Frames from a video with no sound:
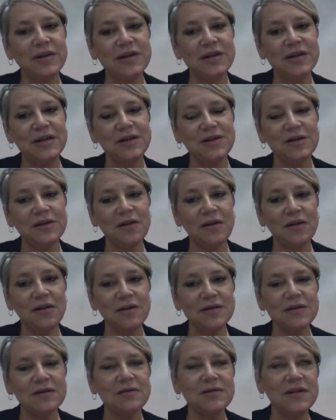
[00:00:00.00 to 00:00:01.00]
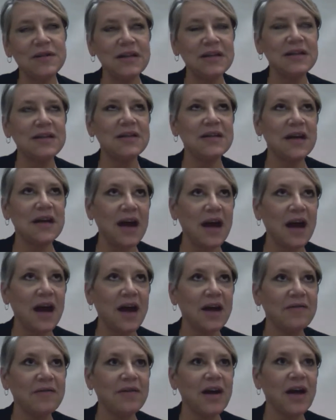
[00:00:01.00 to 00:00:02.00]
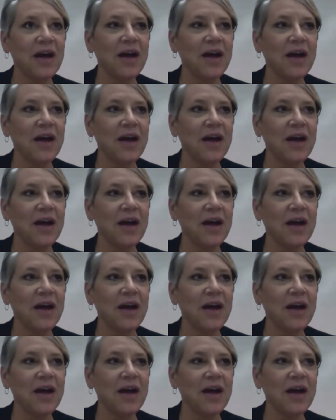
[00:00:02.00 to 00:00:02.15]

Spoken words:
retention also tend to have